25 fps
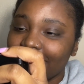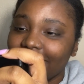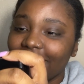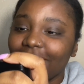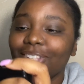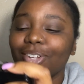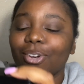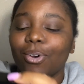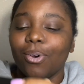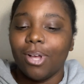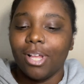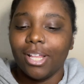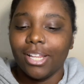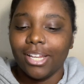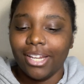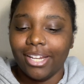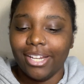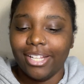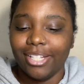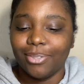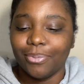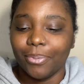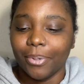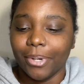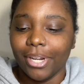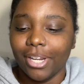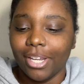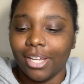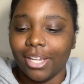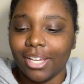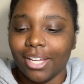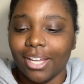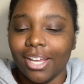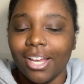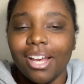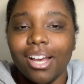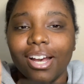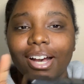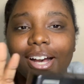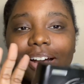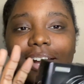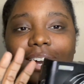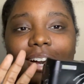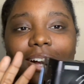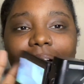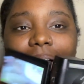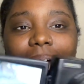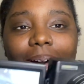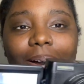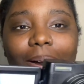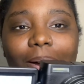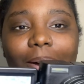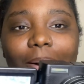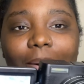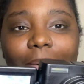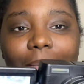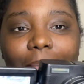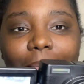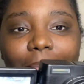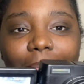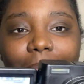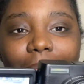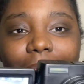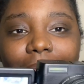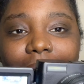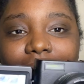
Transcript: The quality needs work. I'm